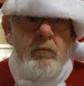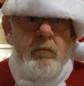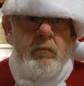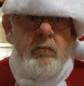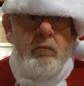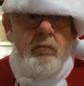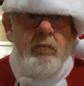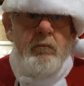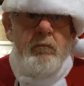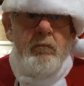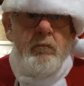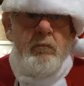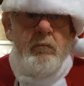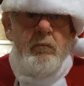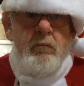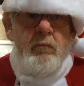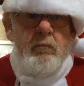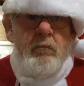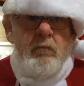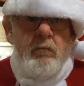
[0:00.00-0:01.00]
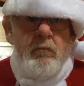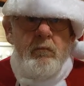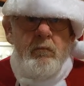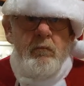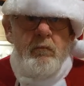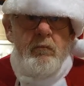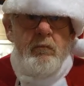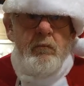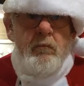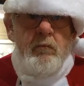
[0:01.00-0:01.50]

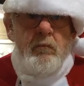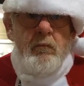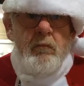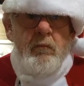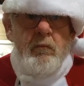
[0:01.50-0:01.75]
(silence)